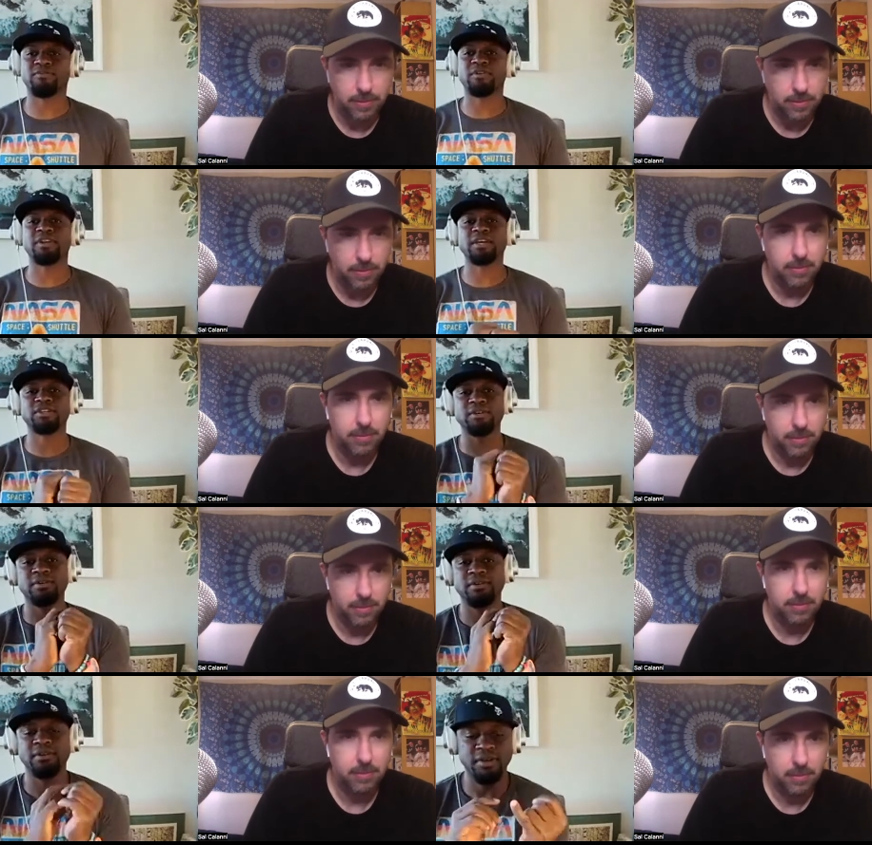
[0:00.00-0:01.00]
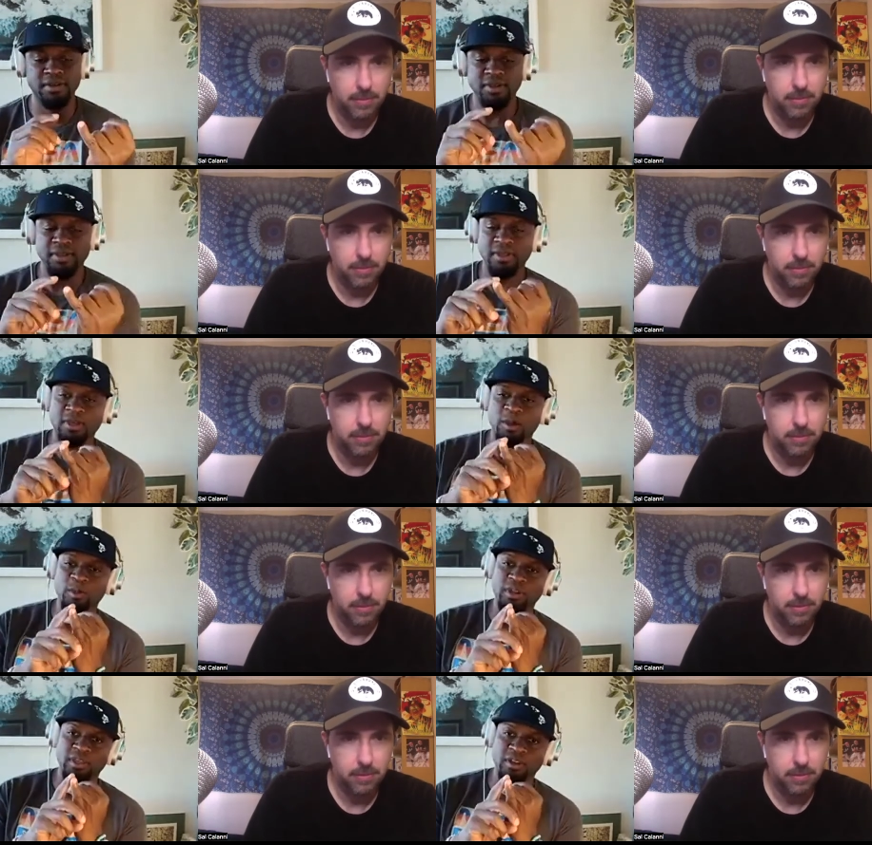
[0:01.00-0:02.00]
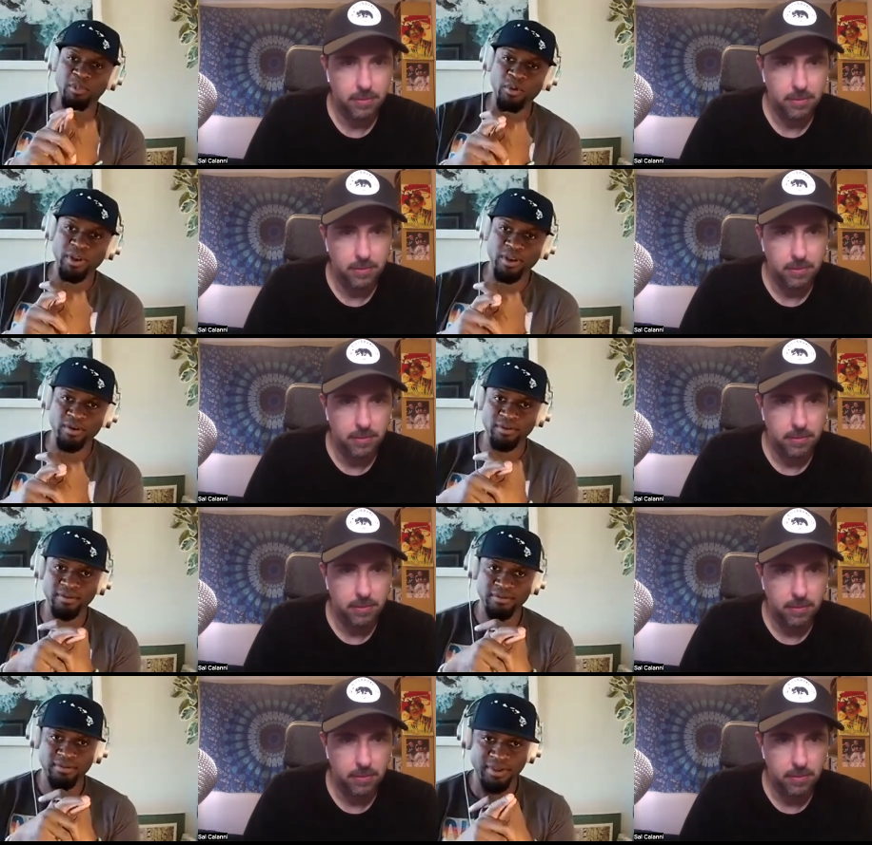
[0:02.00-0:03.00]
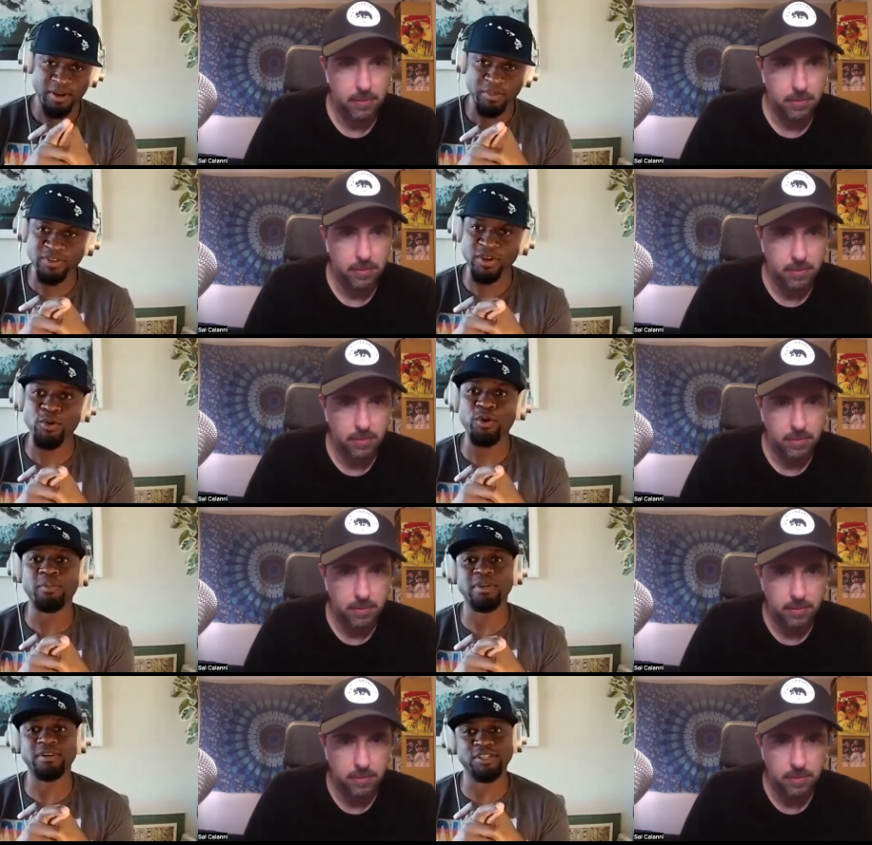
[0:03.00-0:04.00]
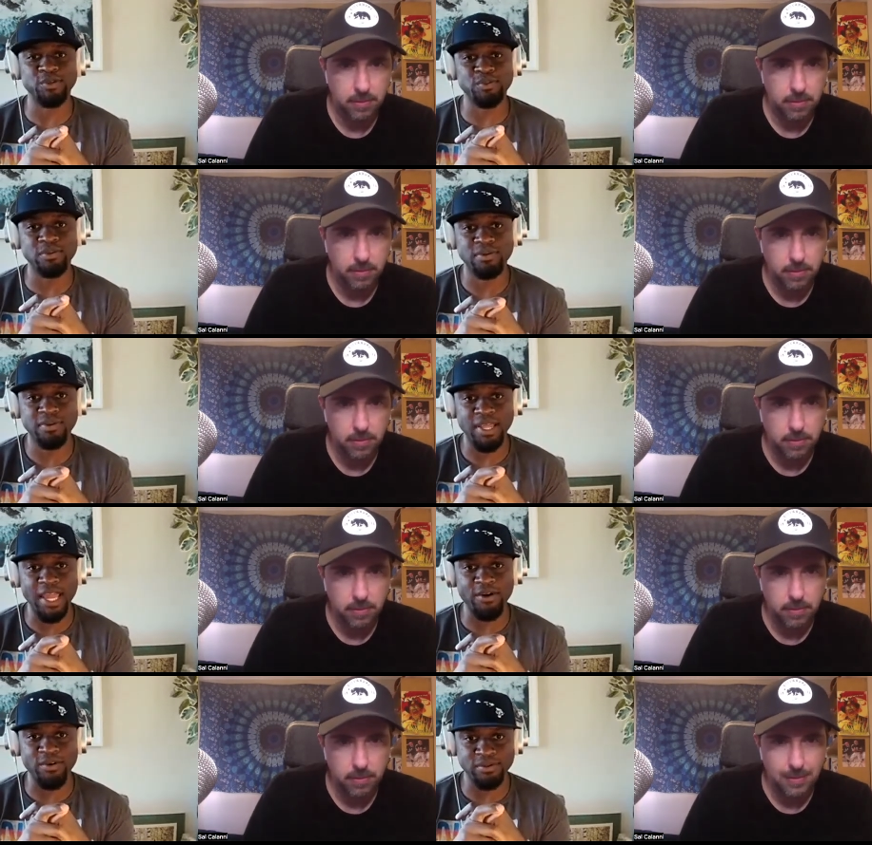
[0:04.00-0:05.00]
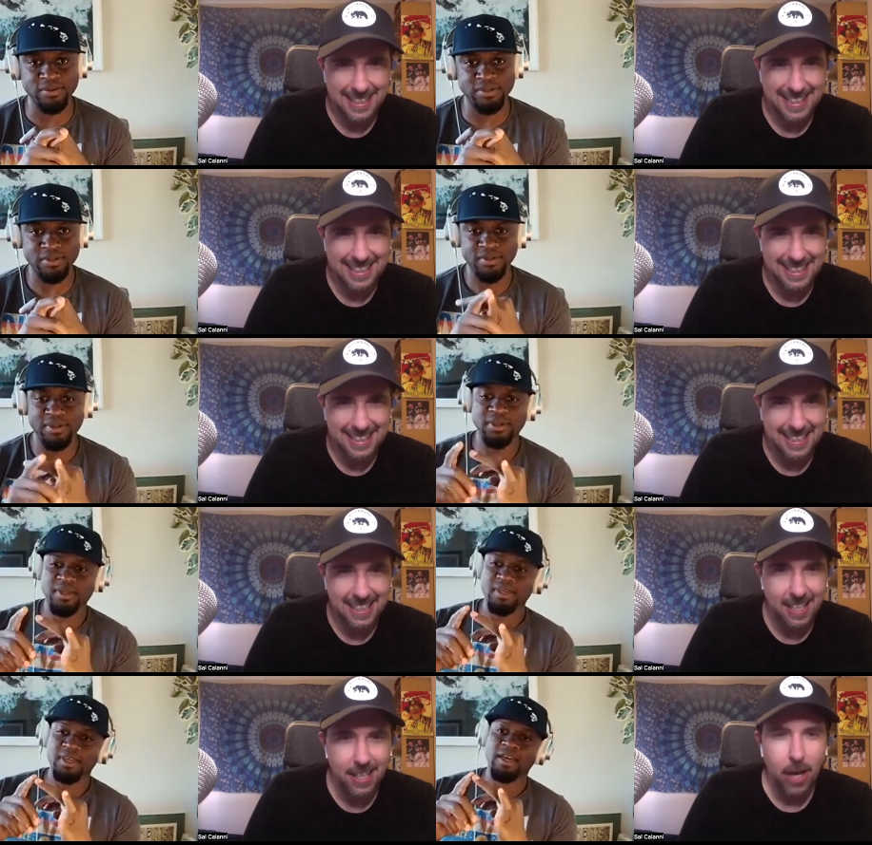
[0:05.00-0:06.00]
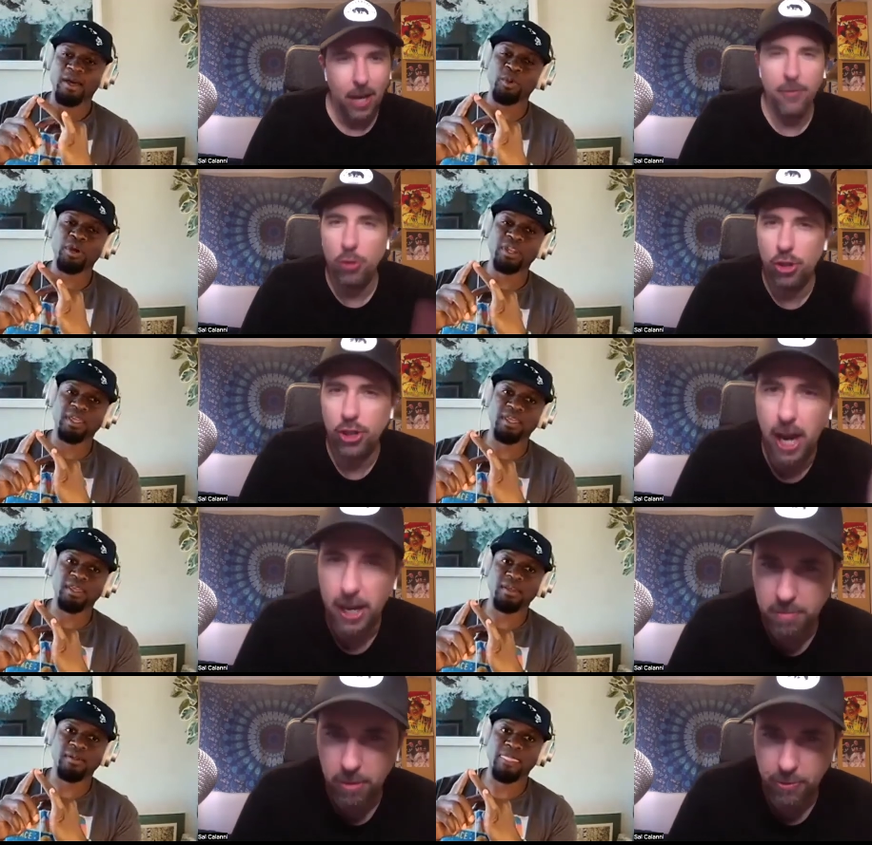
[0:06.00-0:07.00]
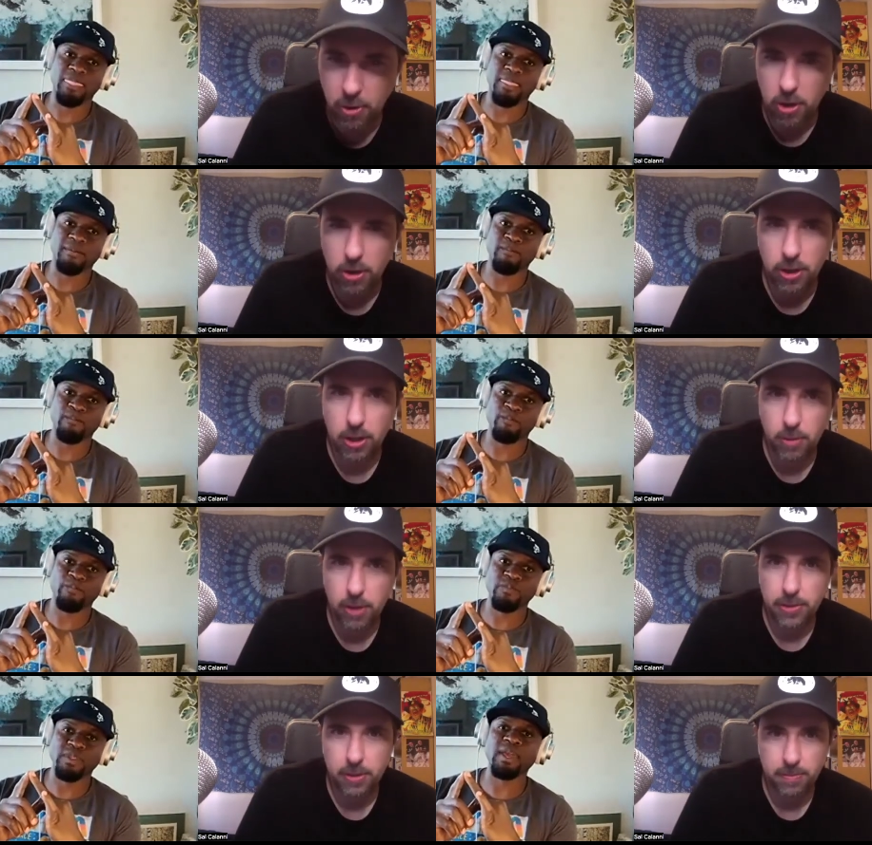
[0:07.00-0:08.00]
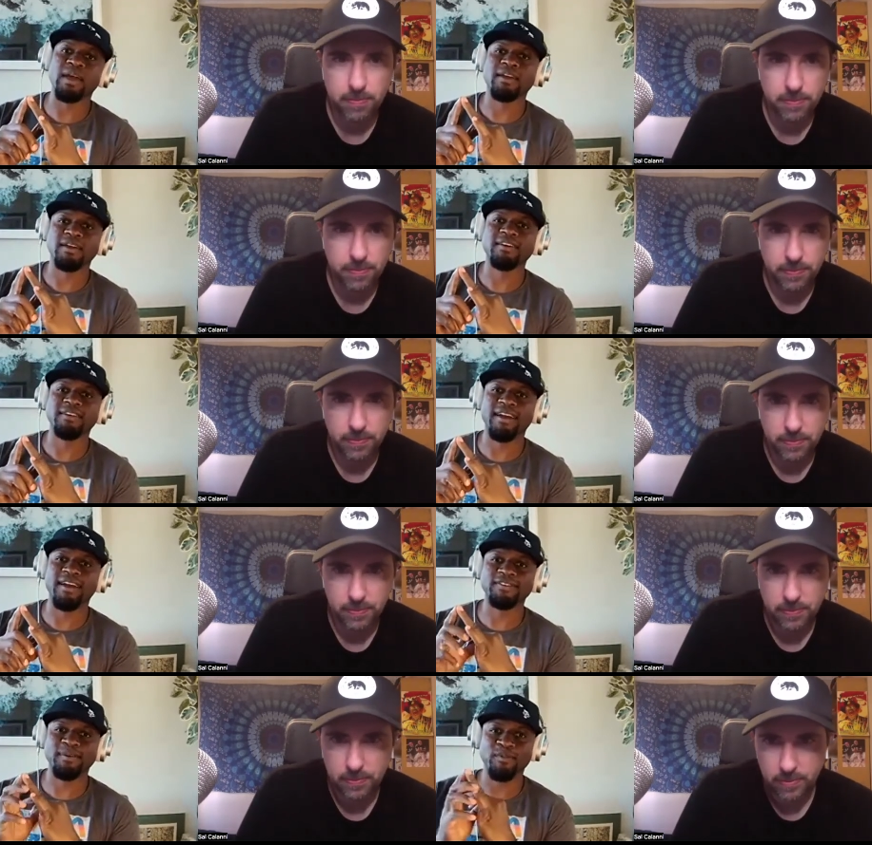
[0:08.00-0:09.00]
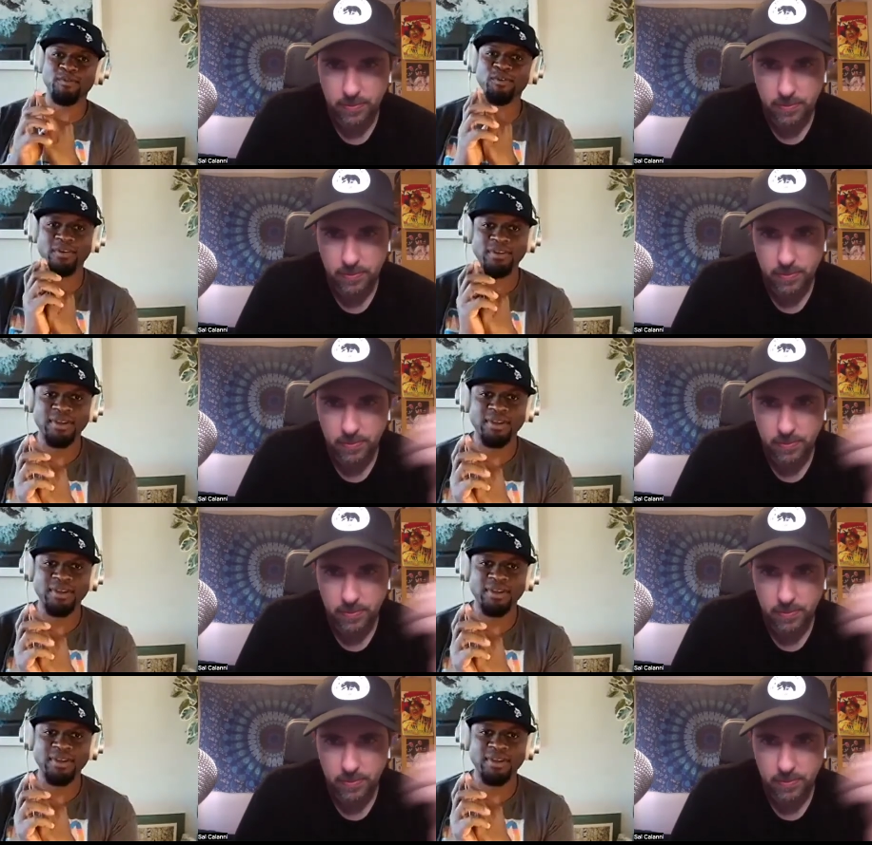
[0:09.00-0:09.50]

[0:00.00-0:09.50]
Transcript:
Speaker 1: the next year. I'm gonna get a bow and arrow and I'm gonna start going up there and shooting arrows.
Speaker 2: Have I'm you gonna... shot before with them? Yeah,
Speaker 1: yeah, I've shot before.